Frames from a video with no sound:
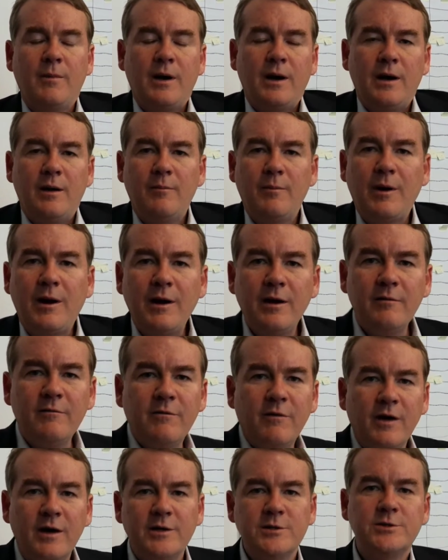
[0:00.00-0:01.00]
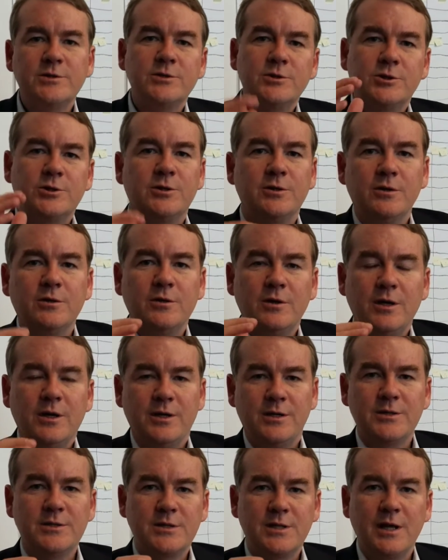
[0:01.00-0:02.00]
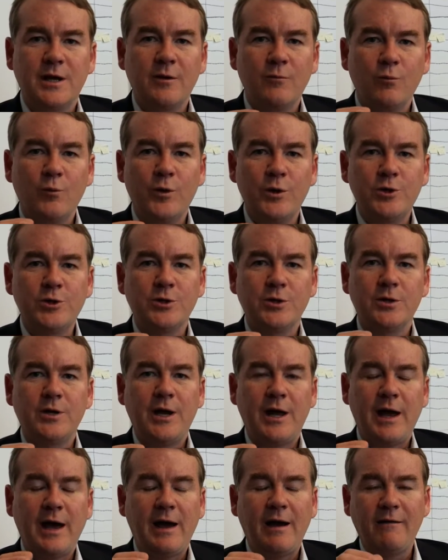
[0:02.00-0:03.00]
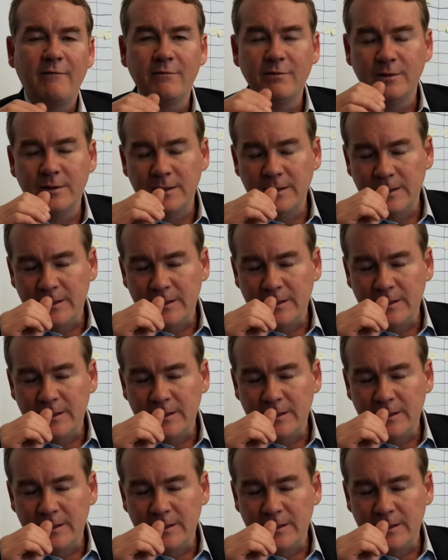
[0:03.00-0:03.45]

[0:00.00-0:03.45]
But my advice is that we should have